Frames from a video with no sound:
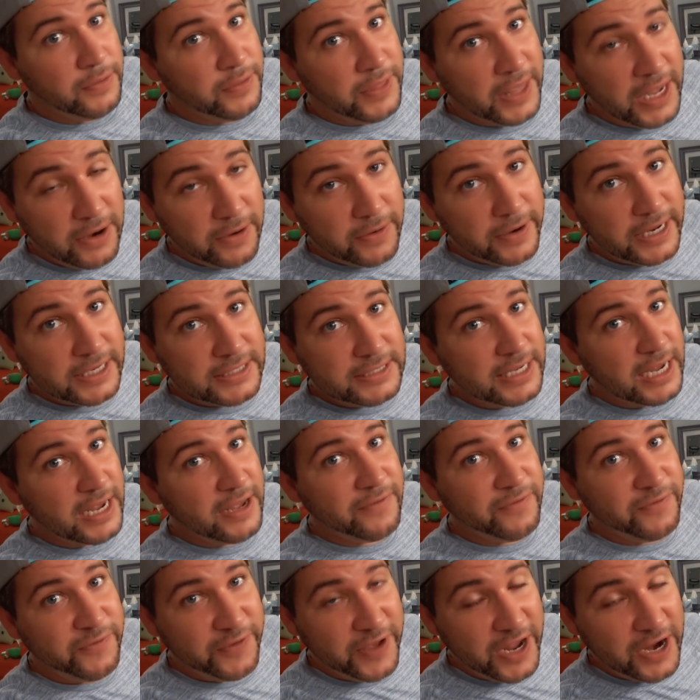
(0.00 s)
There is
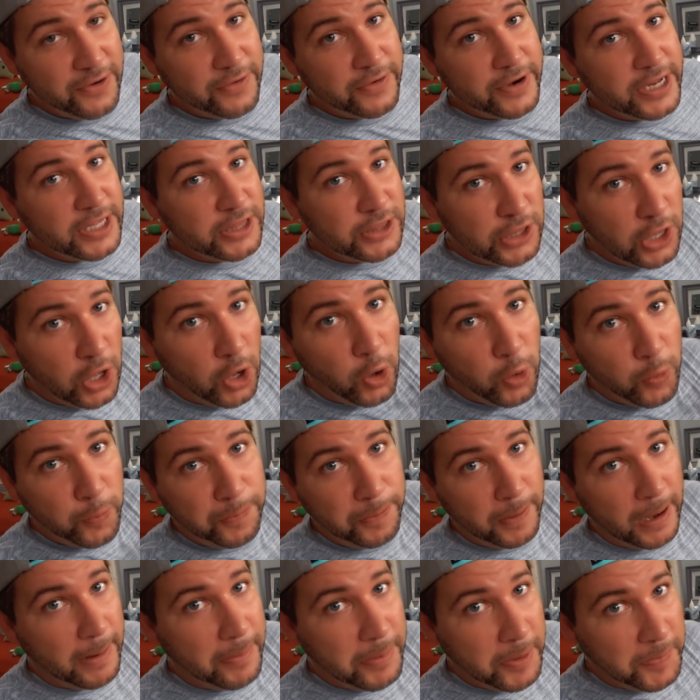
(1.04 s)
a very low
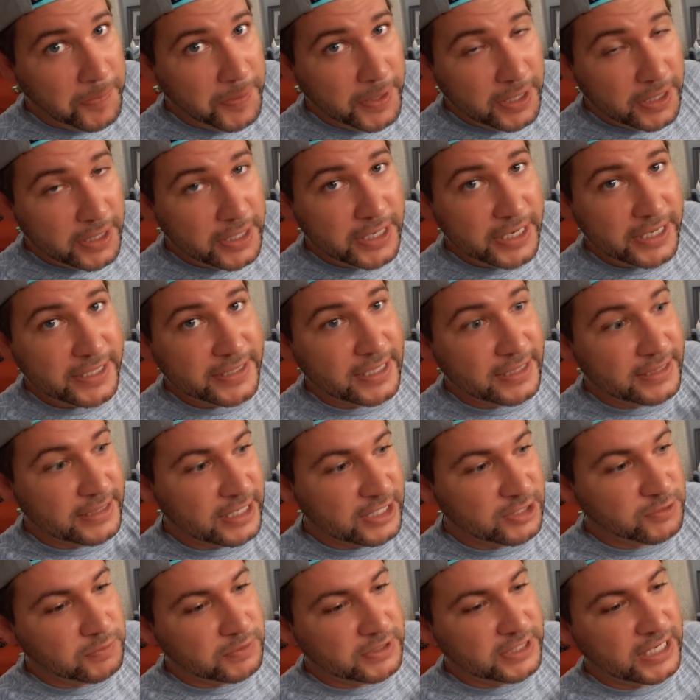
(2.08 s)
probability that
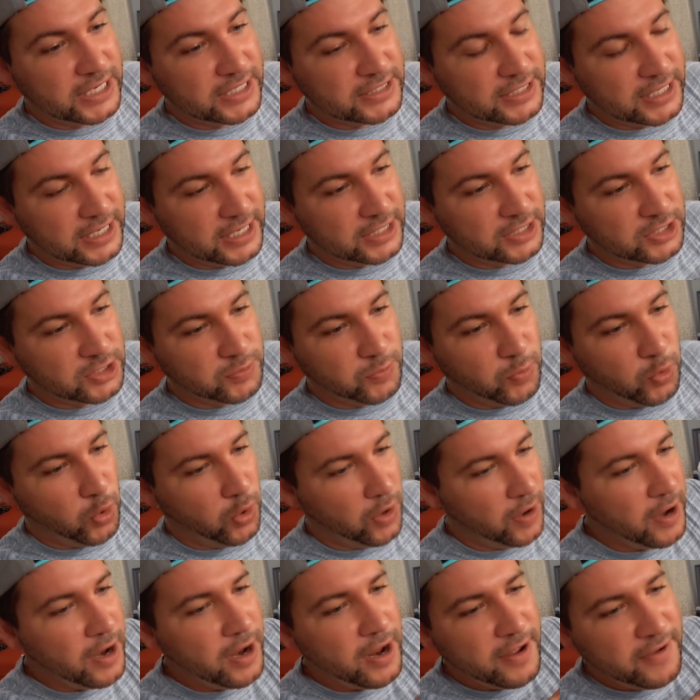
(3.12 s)
this will taste like a
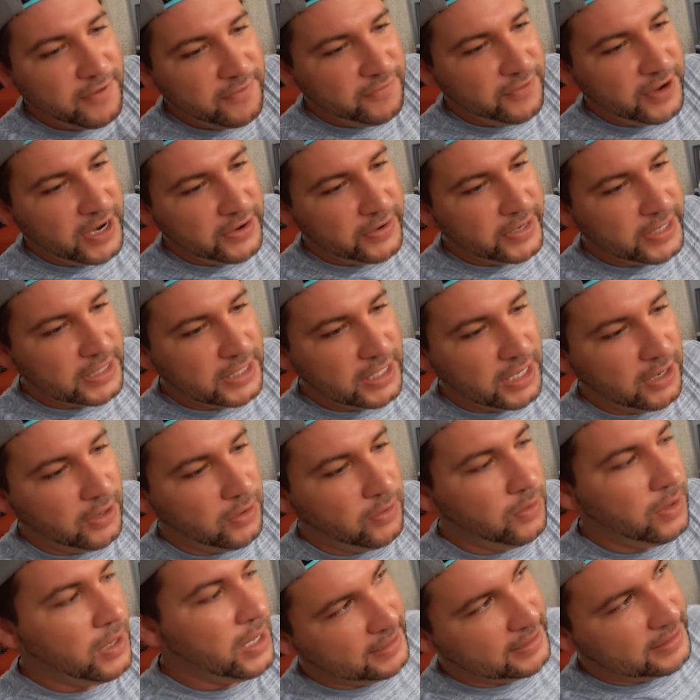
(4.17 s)
s'more. Very
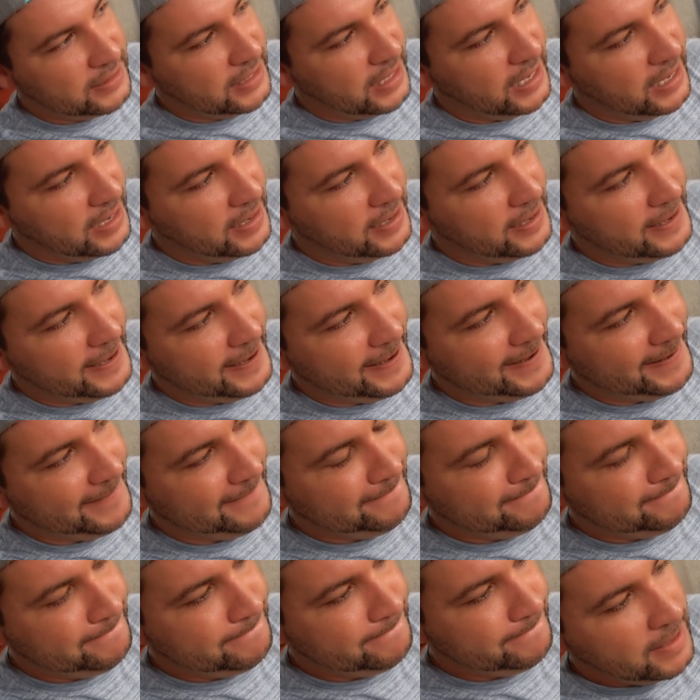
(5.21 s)
low. That,
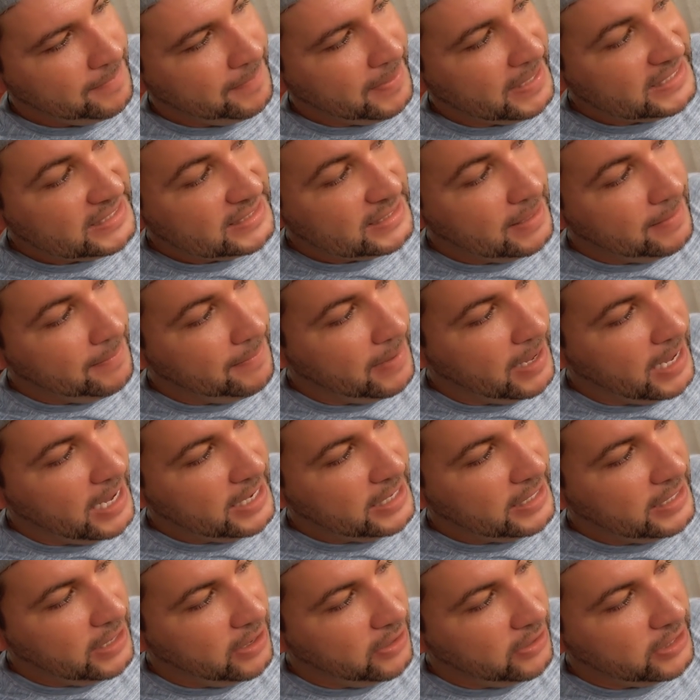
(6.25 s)
um, based on
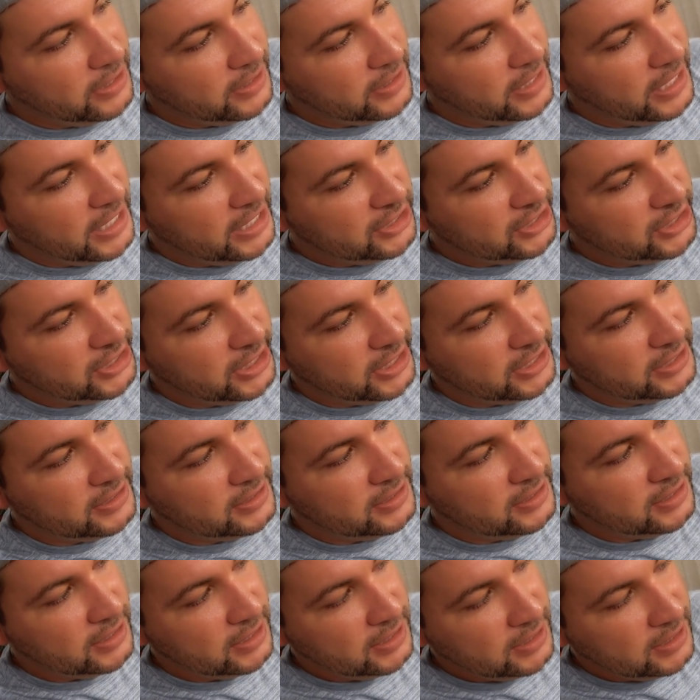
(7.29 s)
my
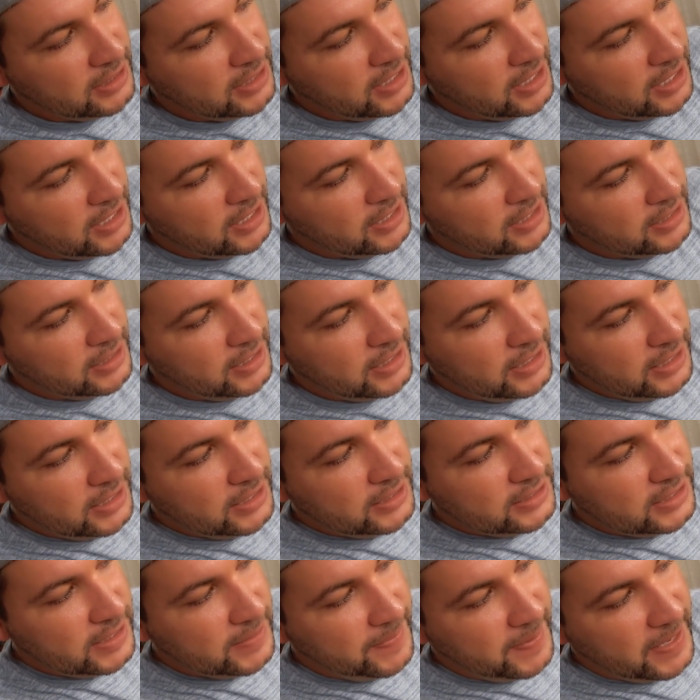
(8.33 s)
calculations, the
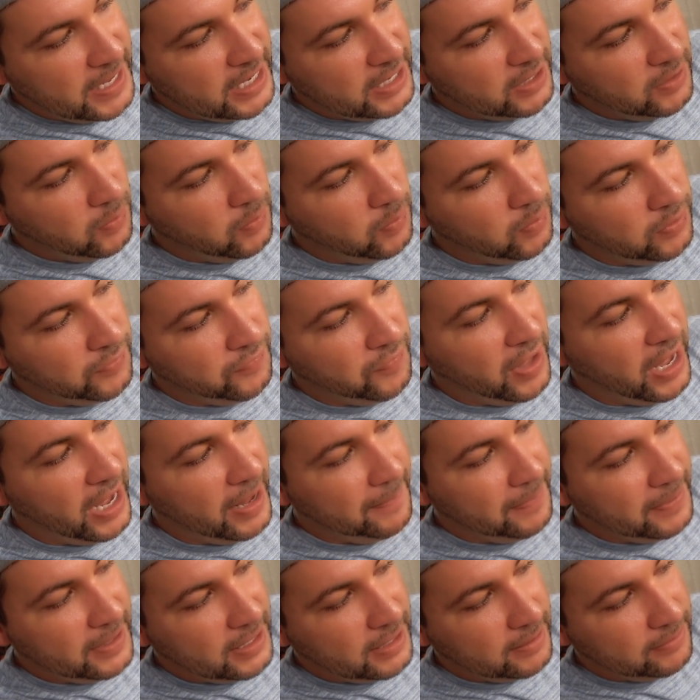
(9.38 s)
Easy Bake will
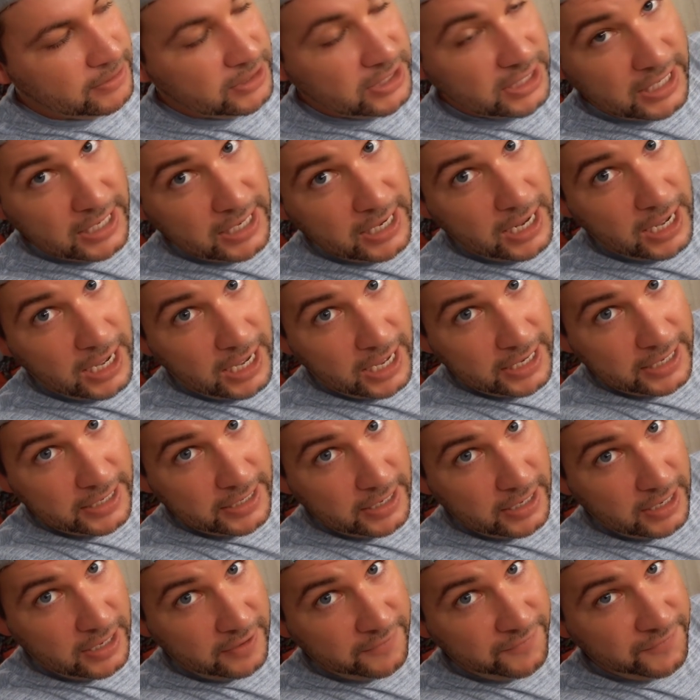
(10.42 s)
not be able to get hot
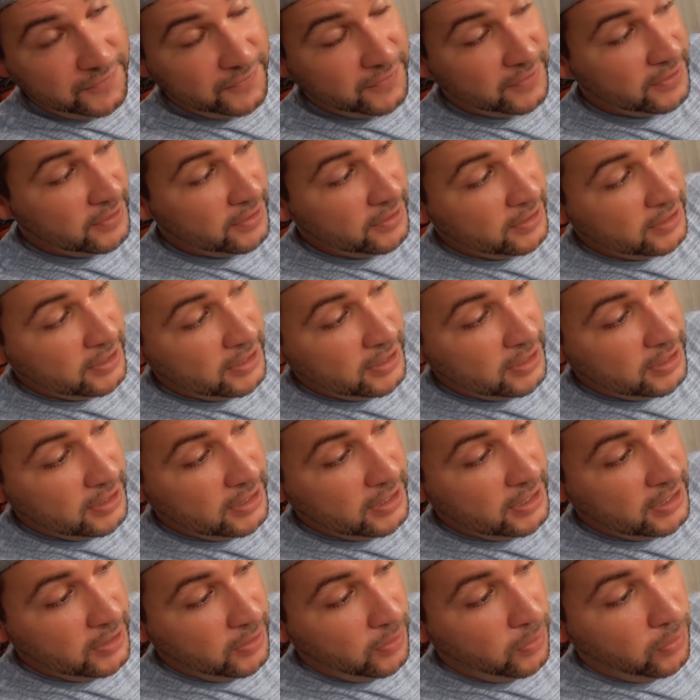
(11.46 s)
enough
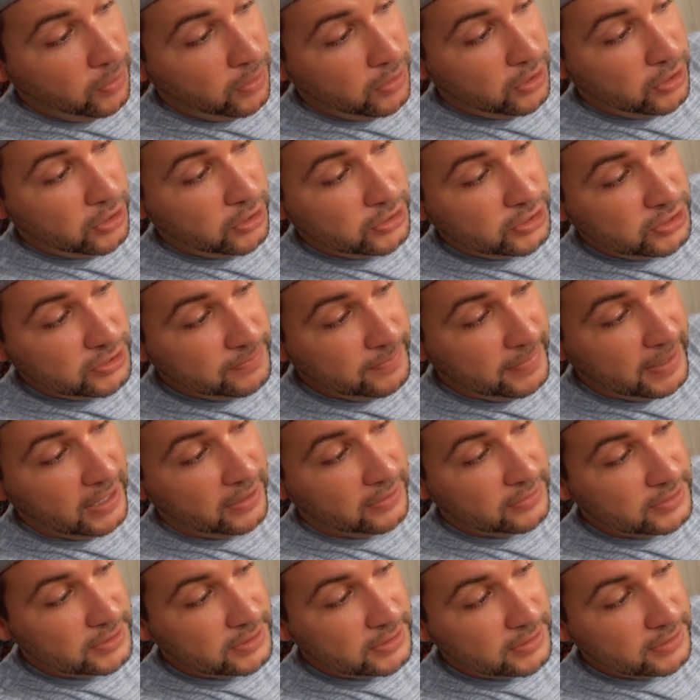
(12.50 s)
in order to
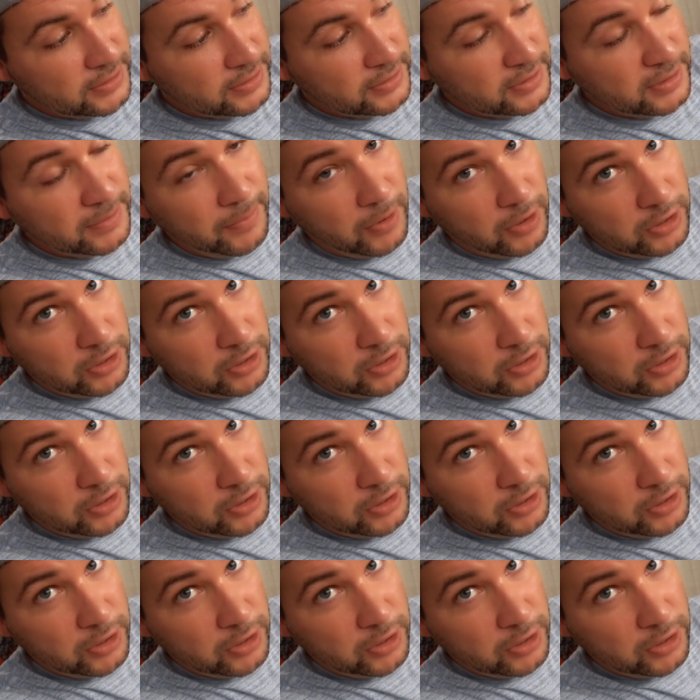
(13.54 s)
melt the